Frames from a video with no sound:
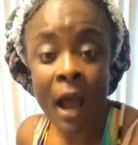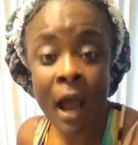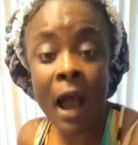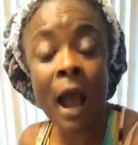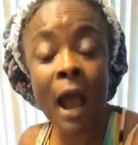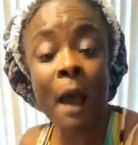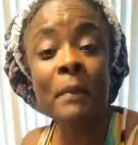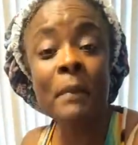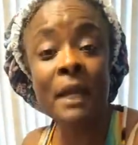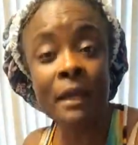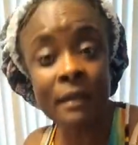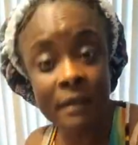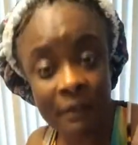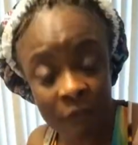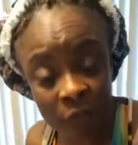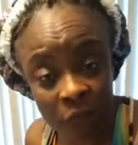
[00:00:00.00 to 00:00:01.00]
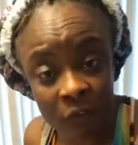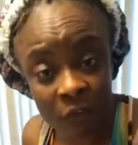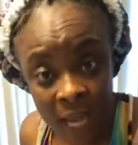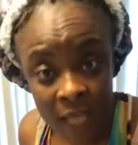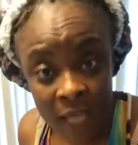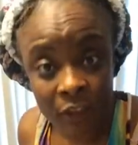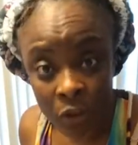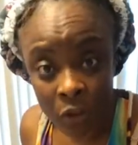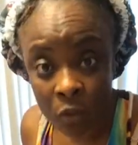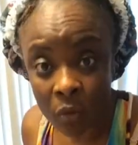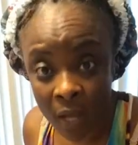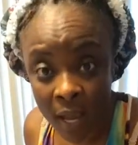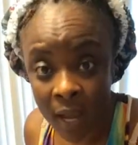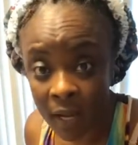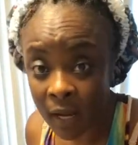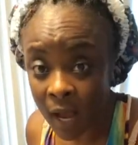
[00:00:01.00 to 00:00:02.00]
I'm in the flesh,
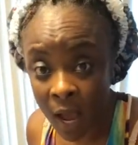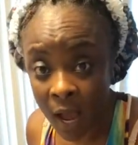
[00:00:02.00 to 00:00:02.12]
okay?